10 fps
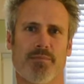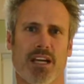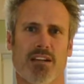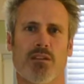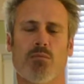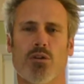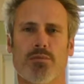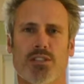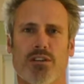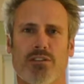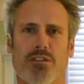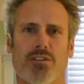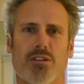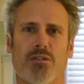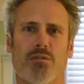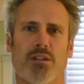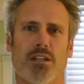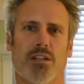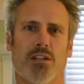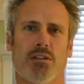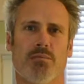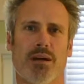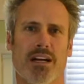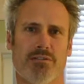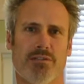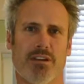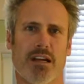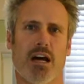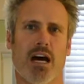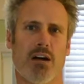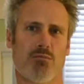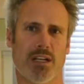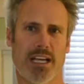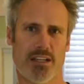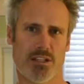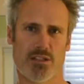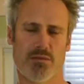And to the more observant of you, you may have related